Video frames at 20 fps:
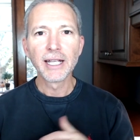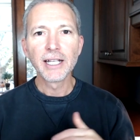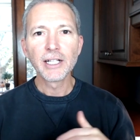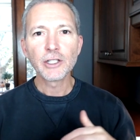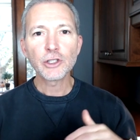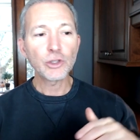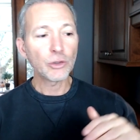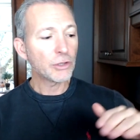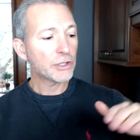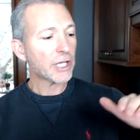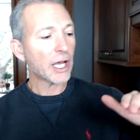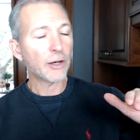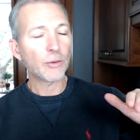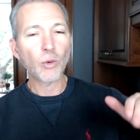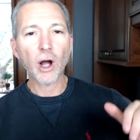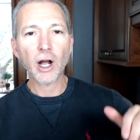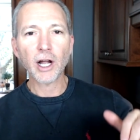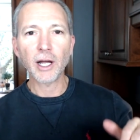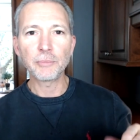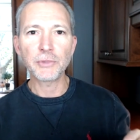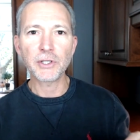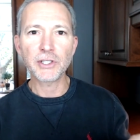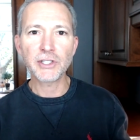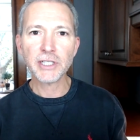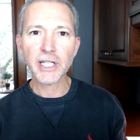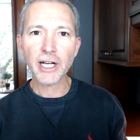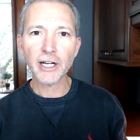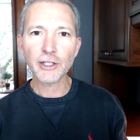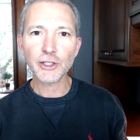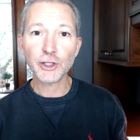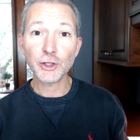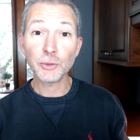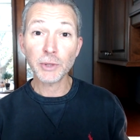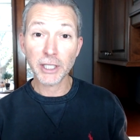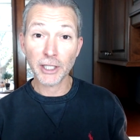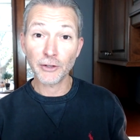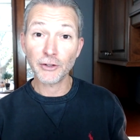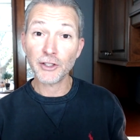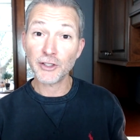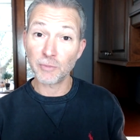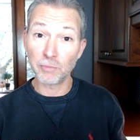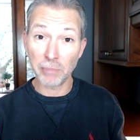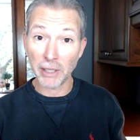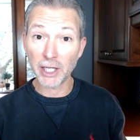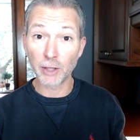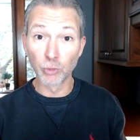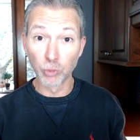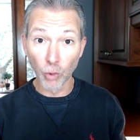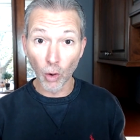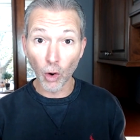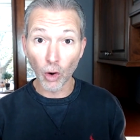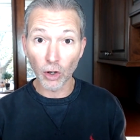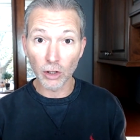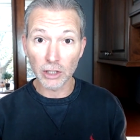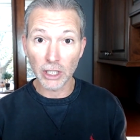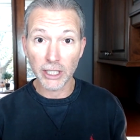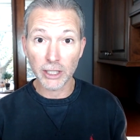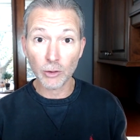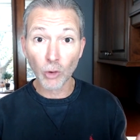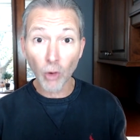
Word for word: as soon as I would walk up the stairs, you would hear this big roar, like,